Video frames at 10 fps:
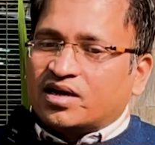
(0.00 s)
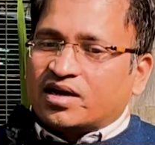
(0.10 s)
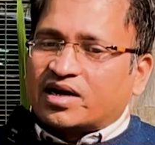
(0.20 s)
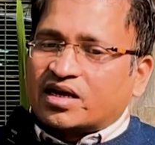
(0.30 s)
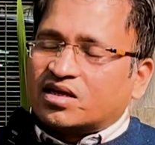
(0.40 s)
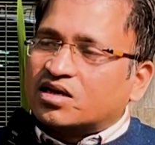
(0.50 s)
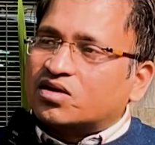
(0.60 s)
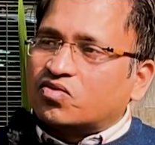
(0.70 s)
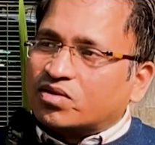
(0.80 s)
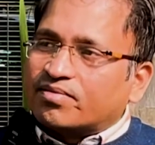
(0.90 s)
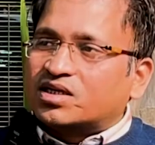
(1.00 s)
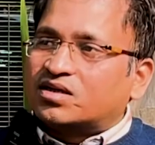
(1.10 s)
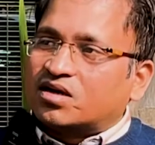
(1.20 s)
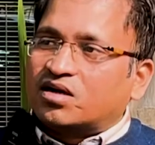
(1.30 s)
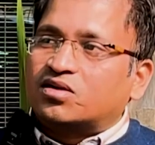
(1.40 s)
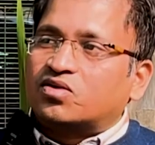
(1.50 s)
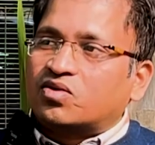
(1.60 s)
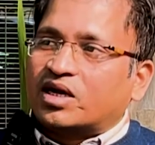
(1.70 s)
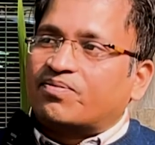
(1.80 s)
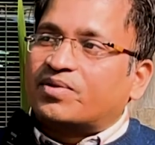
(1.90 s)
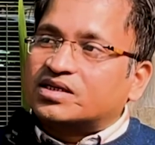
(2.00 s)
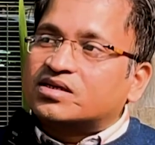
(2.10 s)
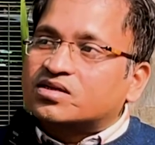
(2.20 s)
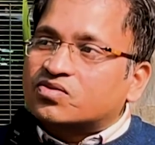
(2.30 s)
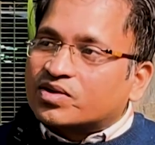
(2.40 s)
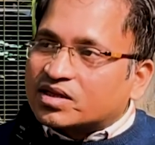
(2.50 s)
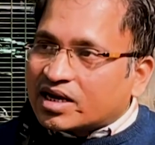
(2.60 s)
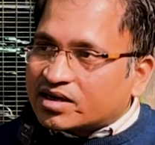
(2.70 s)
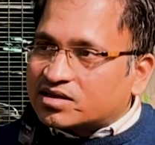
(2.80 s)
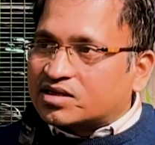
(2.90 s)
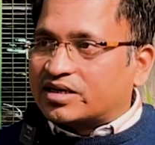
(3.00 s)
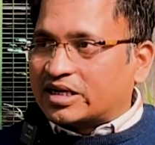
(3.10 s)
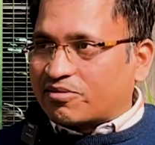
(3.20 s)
And I think we must learn to have patience with that entire